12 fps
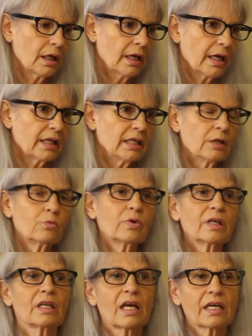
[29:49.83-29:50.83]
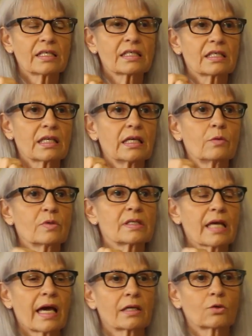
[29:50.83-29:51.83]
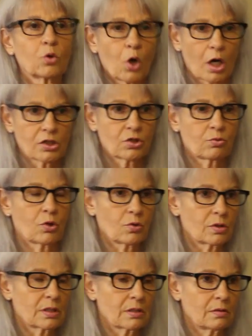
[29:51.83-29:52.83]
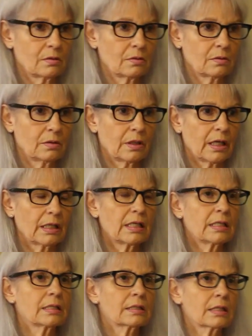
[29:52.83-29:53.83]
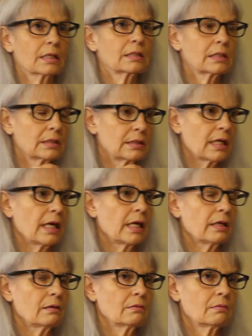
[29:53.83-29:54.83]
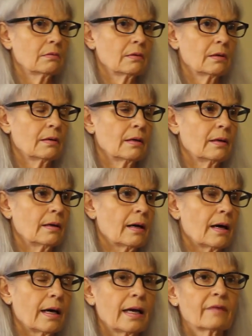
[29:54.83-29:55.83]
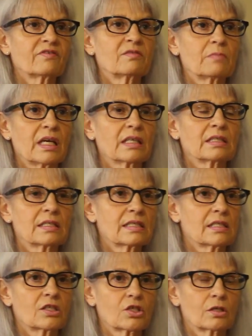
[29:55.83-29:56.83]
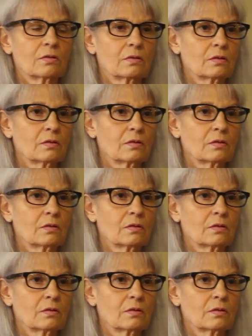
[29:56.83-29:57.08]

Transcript: And he realized he was at a crossroads. And he said, "Today, I have to make a decision.